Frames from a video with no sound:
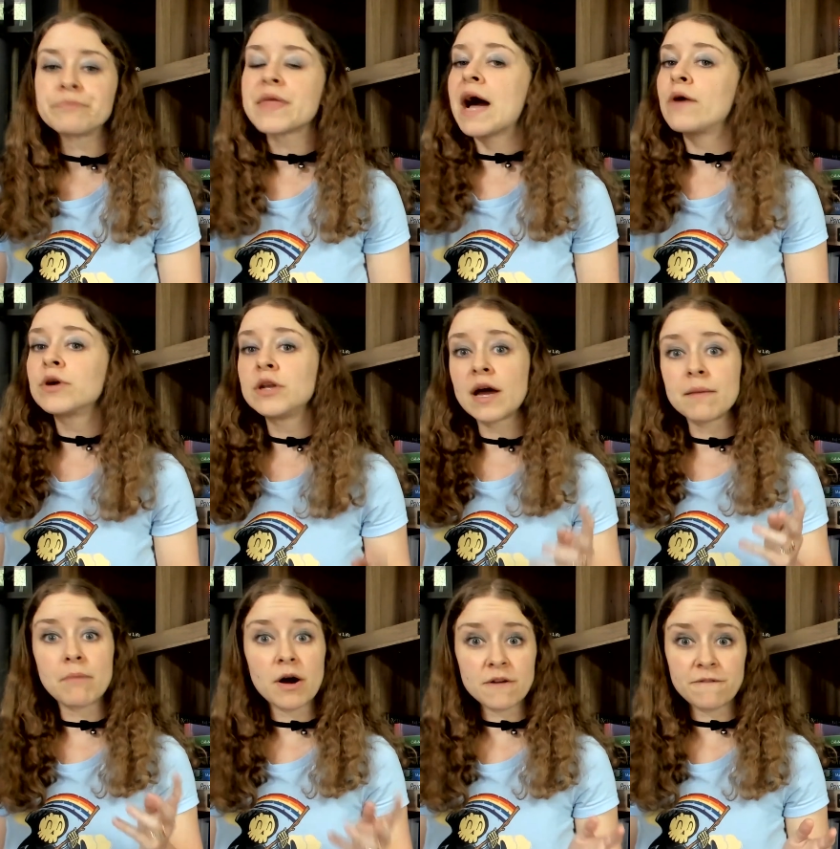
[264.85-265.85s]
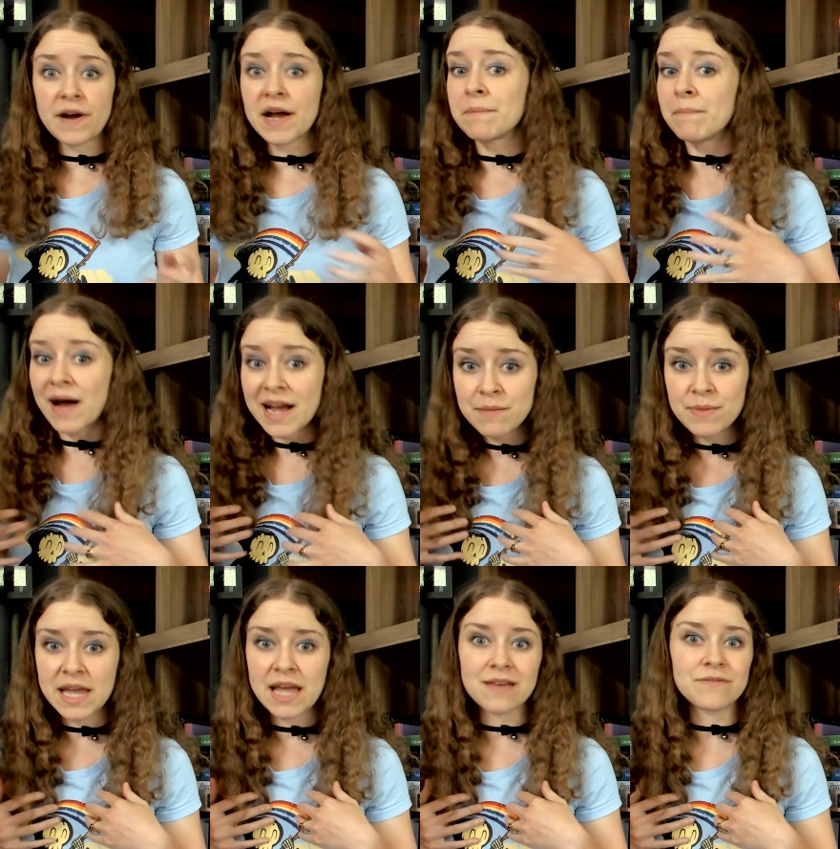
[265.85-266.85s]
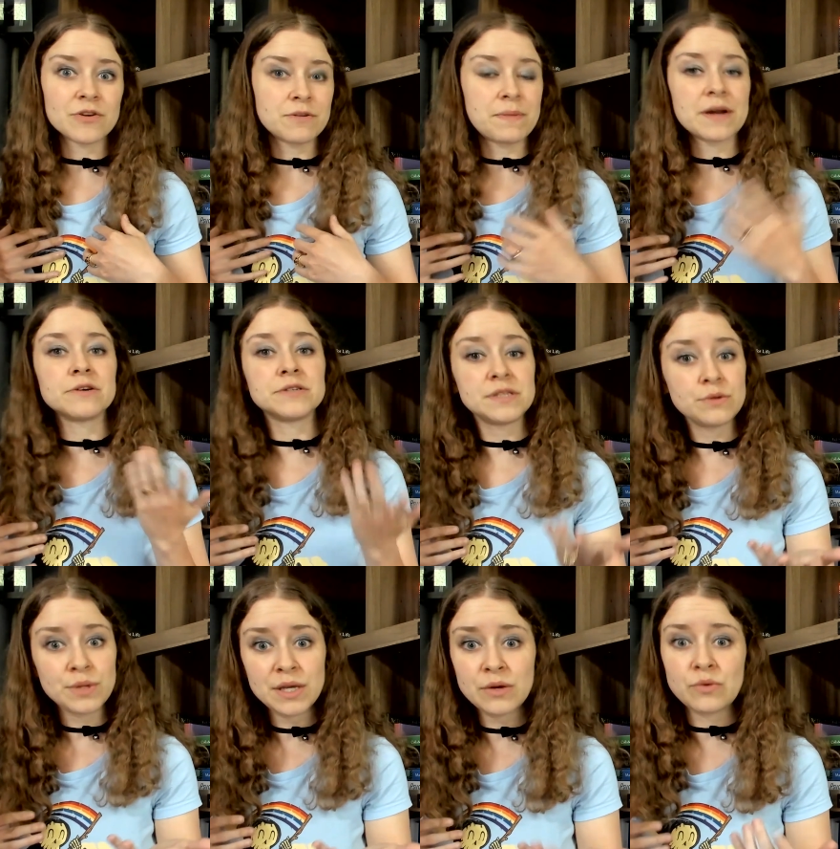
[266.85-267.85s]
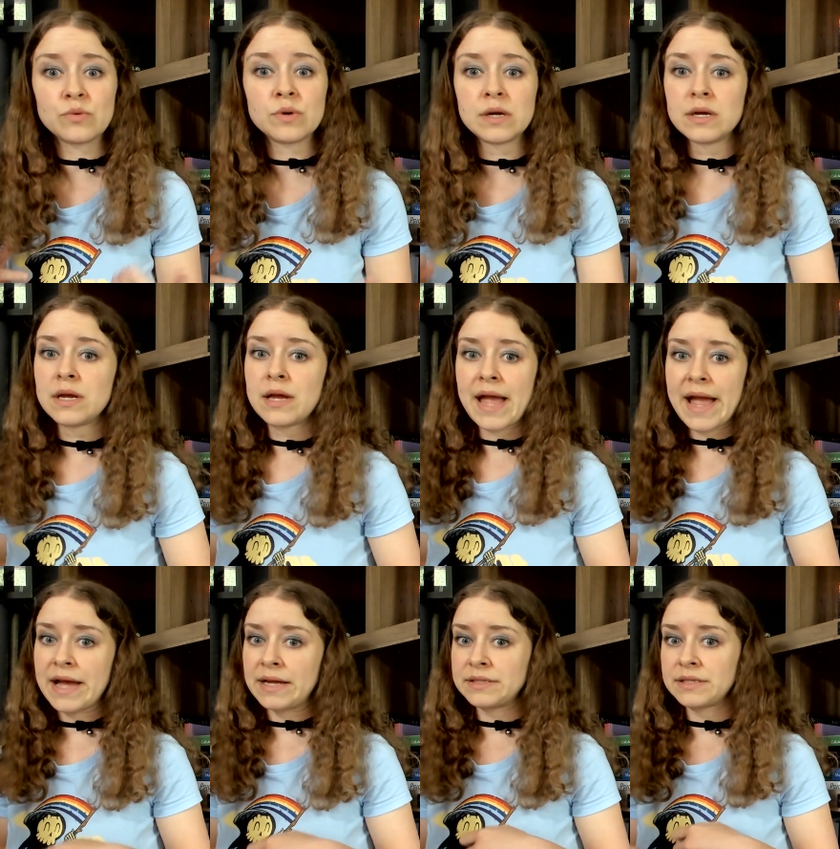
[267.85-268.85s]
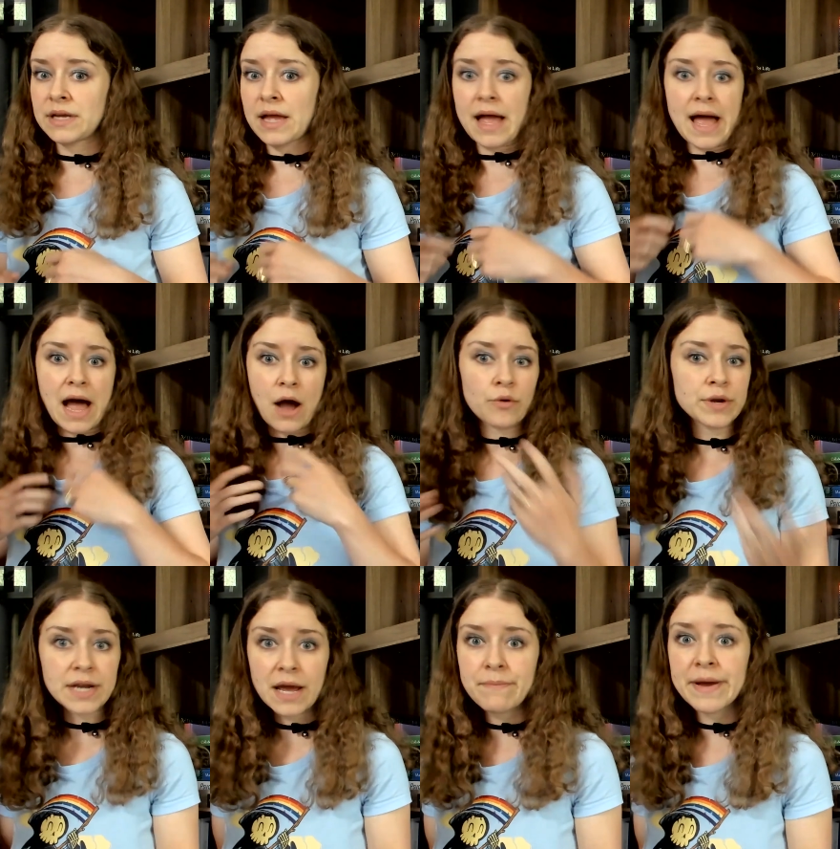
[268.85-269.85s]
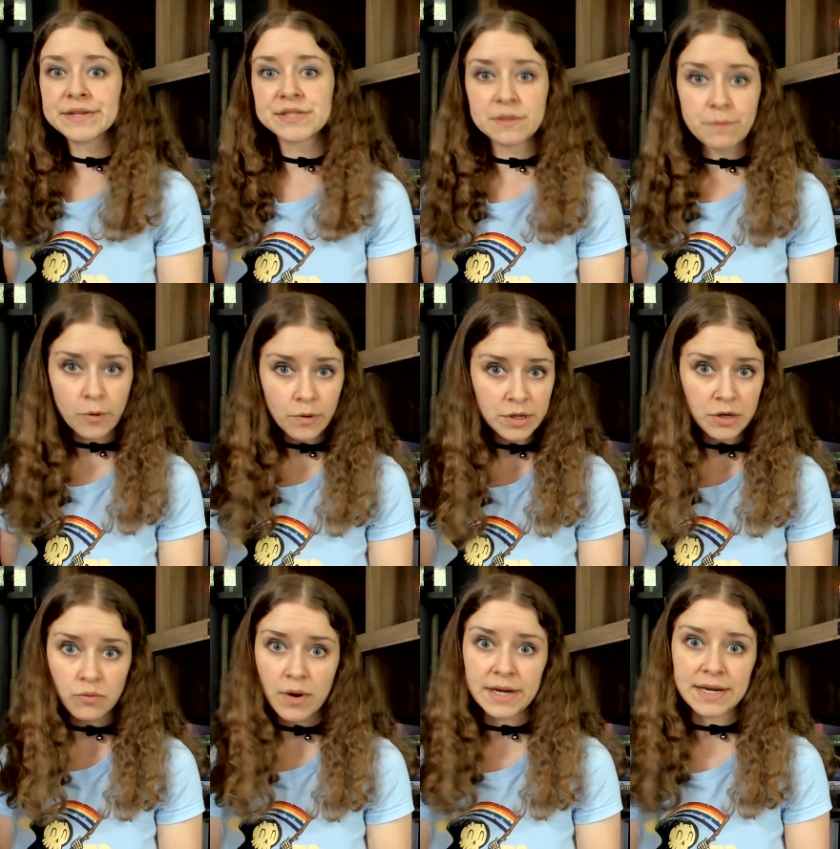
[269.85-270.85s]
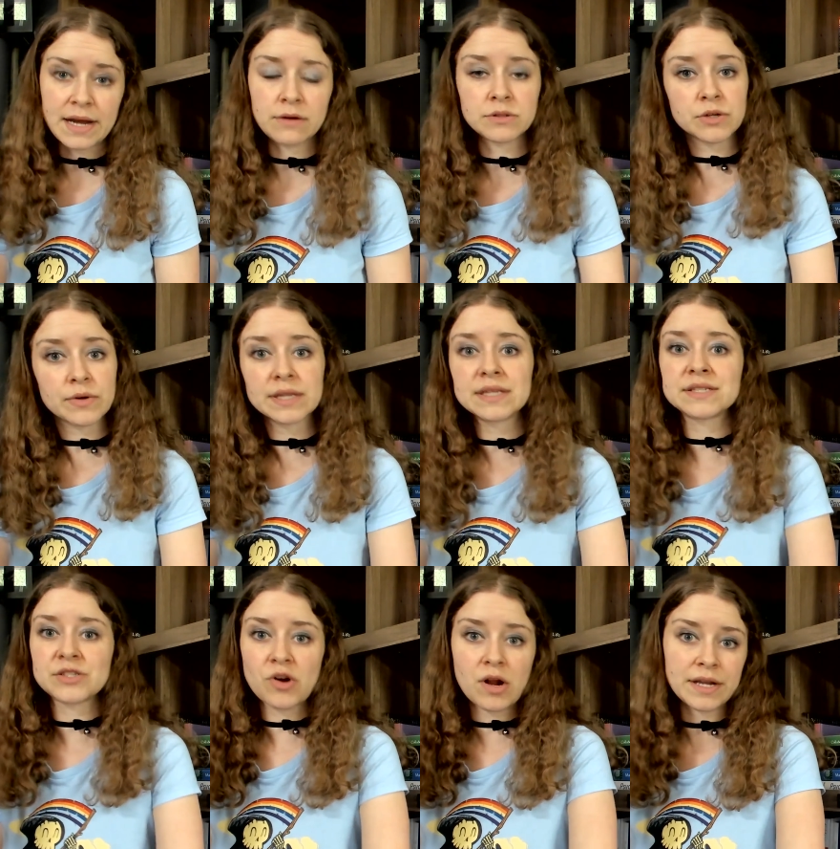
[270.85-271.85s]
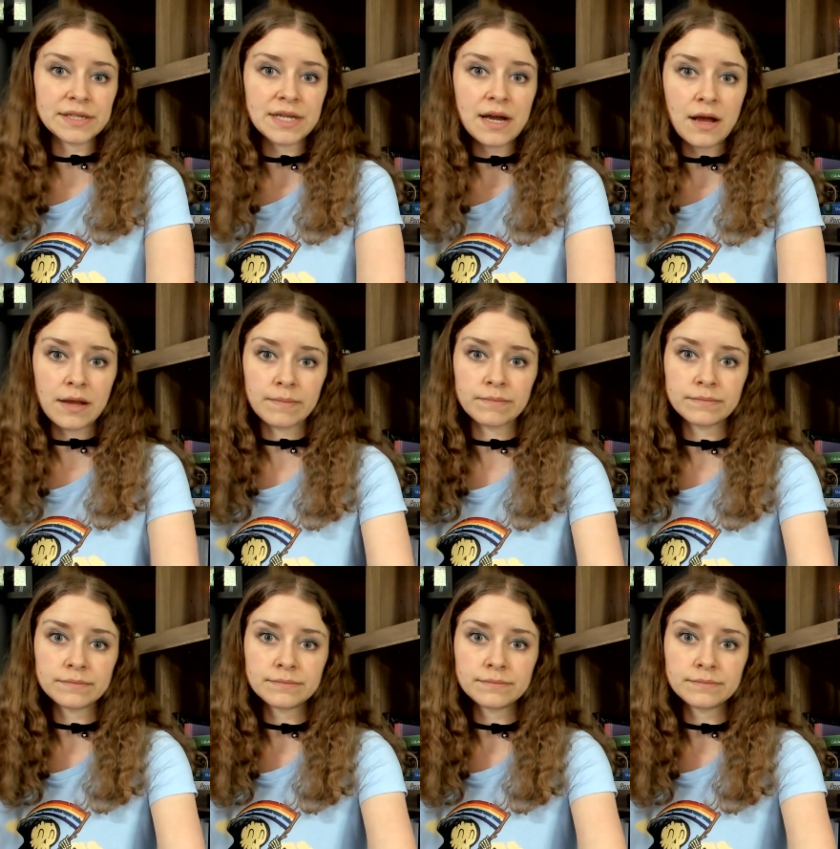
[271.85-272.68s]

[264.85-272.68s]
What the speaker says: How can I modify my behavior to better suit you? And how can I best support you right now during this trying time?"